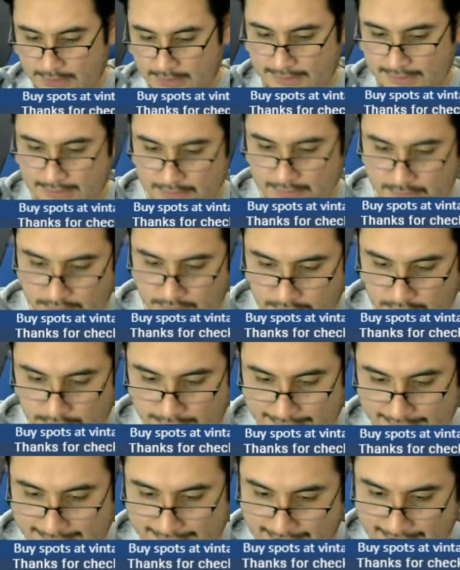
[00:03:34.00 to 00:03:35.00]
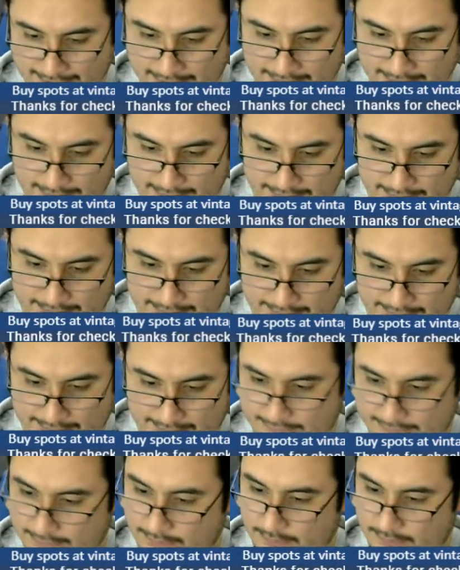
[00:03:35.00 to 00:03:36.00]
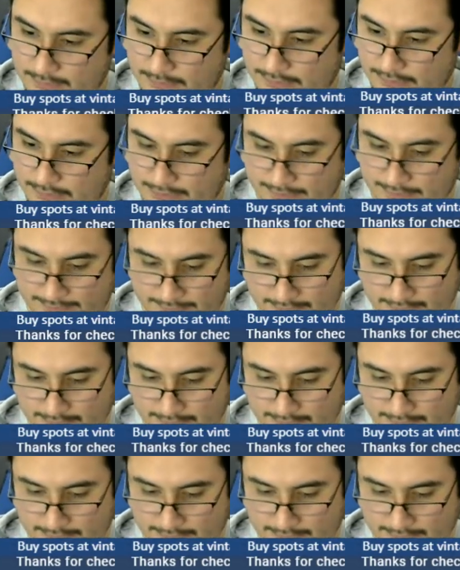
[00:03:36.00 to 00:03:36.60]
Wall dang. remember him.